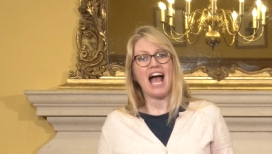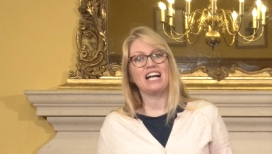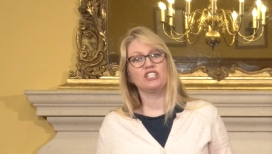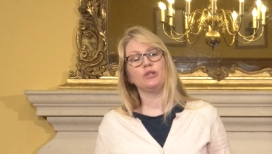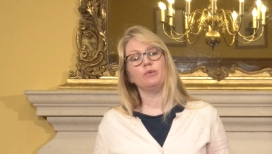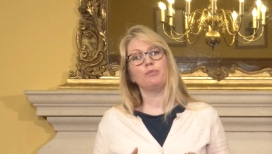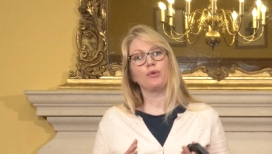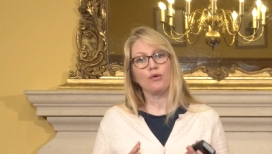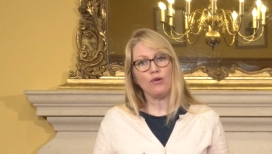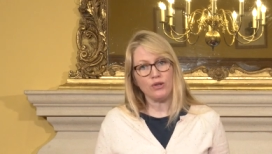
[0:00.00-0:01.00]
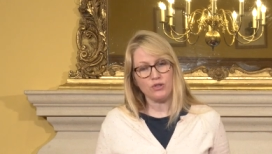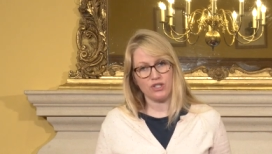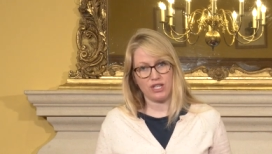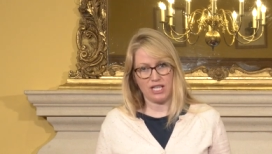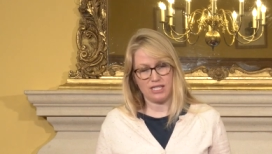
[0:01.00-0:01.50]
and you approach
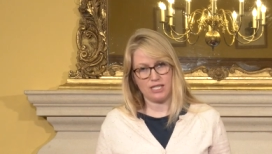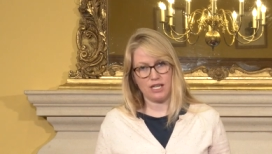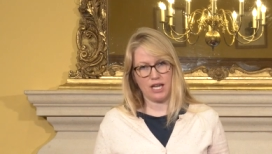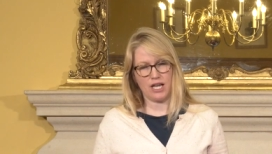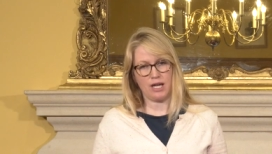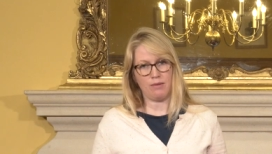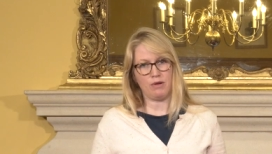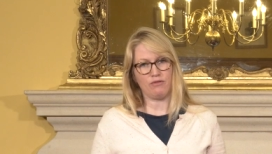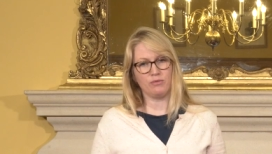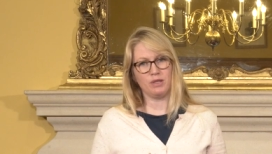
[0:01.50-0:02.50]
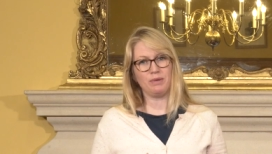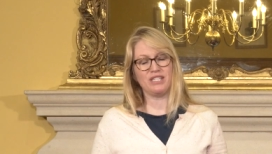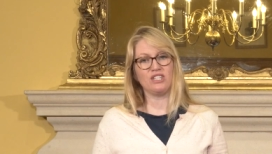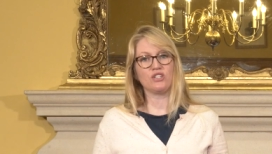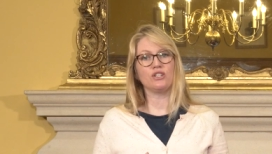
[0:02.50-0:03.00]
it from the
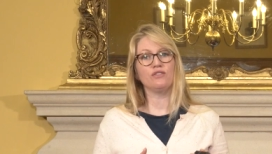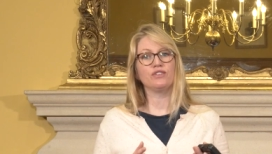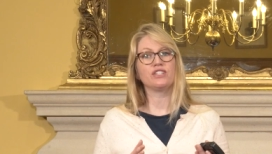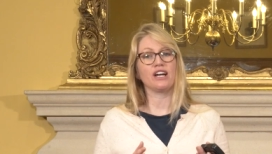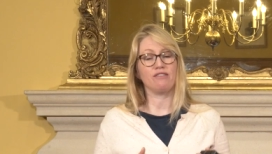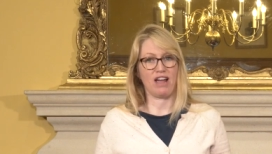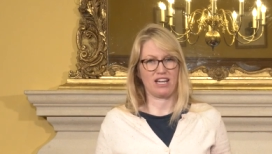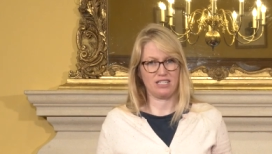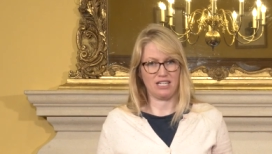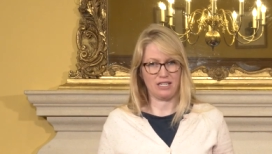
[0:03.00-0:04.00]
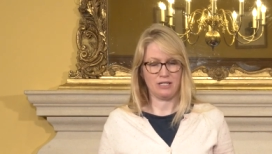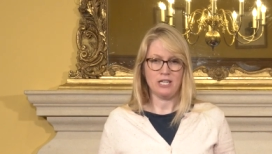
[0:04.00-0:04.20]
position of a director.